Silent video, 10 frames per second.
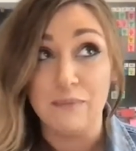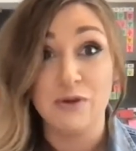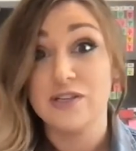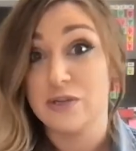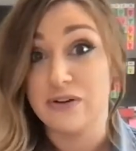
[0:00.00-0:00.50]

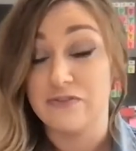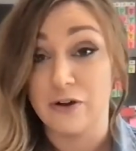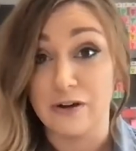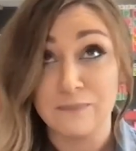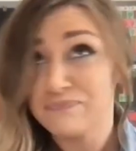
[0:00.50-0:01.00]
You could do it
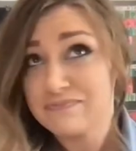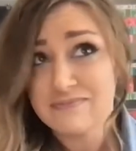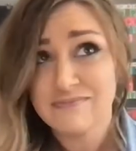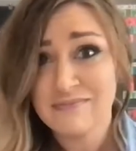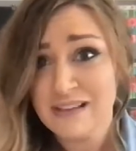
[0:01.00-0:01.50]
for
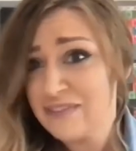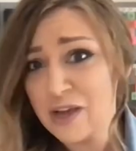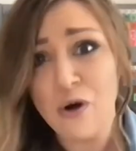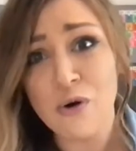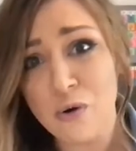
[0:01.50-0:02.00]

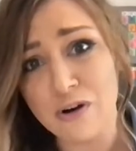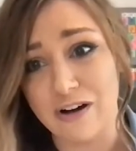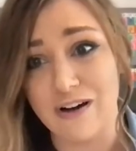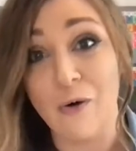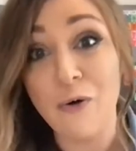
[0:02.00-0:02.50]
like a whole
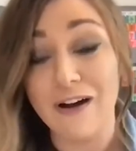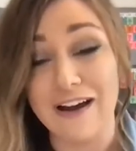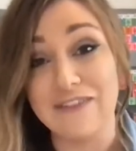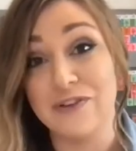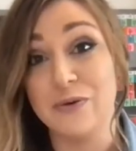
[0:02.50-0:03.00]
quarter,
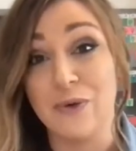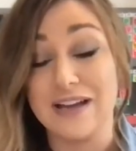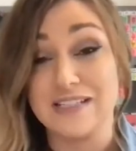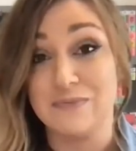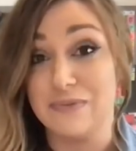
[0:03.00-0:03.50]
or if you want to,